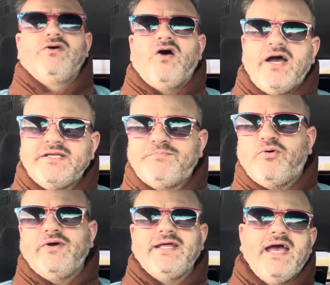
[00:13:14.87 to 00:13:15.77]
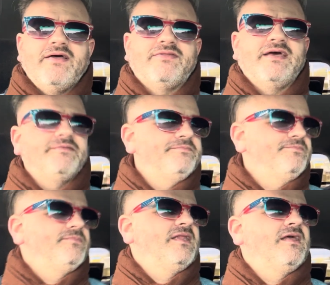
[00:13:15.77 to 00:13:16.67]
I did point out that
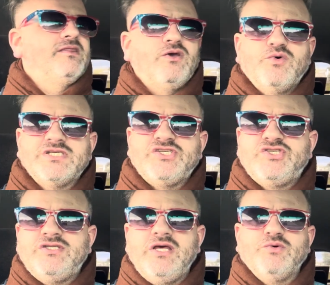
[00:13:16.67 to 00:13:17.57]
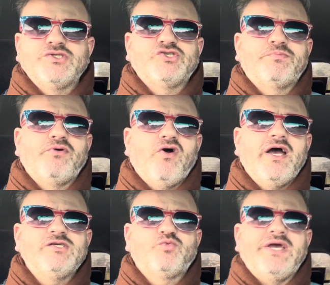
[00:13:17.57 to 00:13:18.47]
there was a
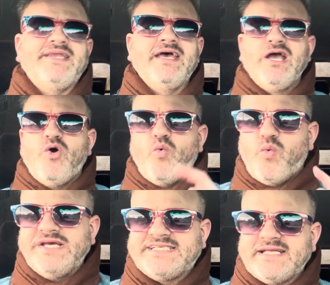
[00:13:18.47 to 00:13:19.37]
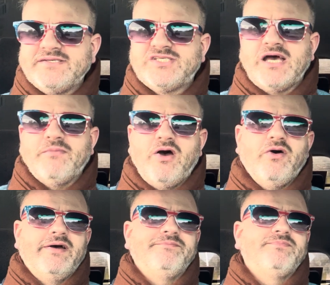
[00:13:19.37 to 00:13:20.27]
surprise when Western
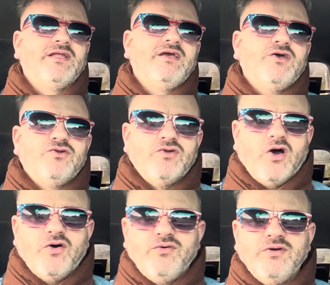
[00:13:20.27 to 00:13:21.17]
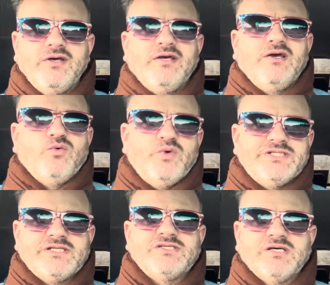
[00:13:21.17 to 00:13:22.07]
Samoa, no,
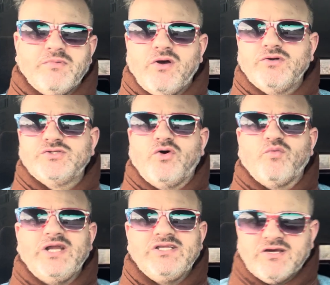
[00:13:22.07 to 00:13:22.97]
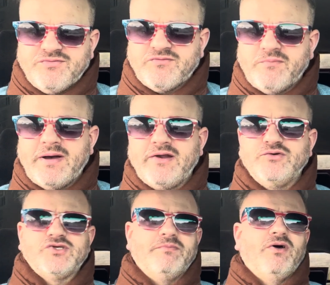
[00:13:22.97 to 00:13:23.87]
Western Samoa is not really different from Manu
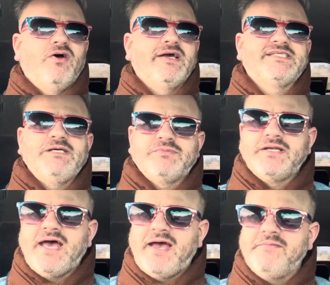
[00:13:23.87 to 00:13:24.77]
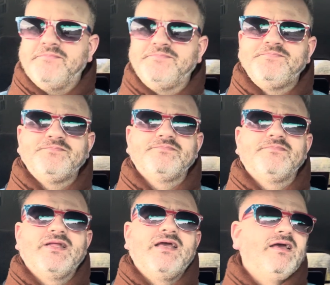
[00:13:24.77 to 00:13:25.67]
Samoa except in
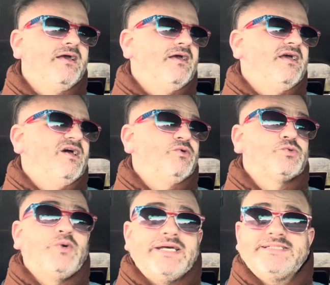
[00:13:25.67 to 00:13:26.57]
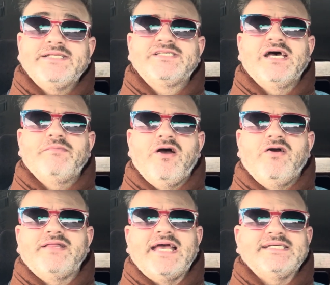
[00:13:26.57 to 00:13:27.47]
name. It was Western
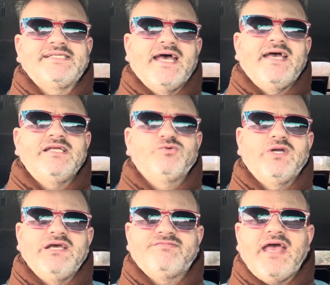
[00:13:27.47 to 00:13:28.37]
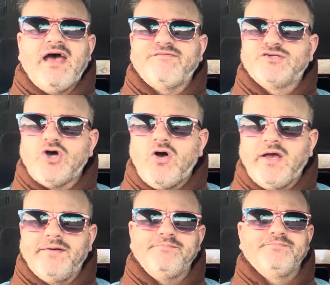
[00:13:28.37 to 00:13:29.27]
Samoa at that stage were left out for Tonga.